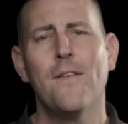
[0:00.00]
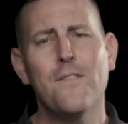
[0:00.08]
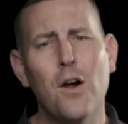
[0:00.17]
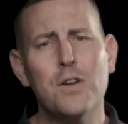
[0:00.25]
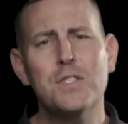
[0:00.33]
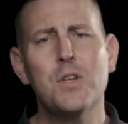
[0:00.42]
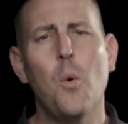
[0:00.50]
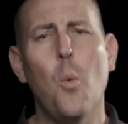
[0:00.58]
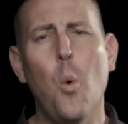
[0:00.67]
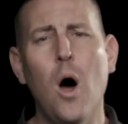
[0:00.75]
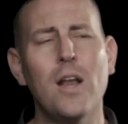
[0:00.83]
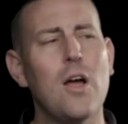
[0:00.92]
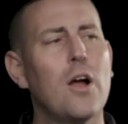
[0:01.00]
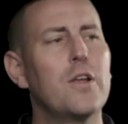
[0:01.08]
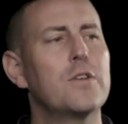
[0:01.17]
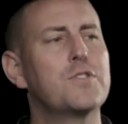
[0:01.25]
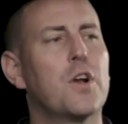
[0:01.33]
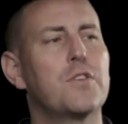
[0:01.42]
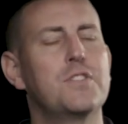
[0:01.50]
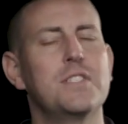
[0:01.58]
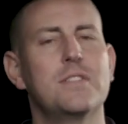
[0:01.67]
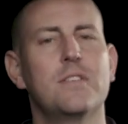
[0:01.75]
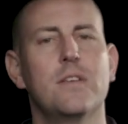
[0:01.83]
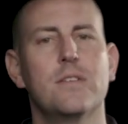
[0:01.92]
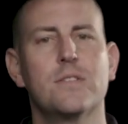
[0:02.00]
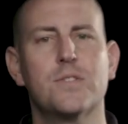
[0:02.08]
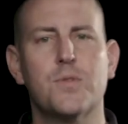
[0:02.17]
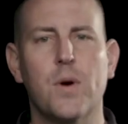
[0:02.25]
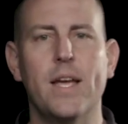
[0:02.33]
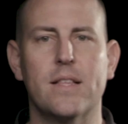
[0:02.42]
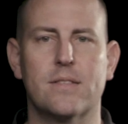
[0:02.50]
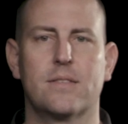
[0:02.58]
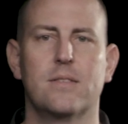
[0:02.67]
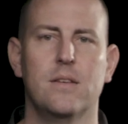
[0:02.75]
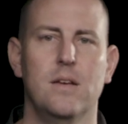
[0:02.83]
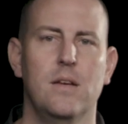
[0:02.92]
First, what are your church's strengths?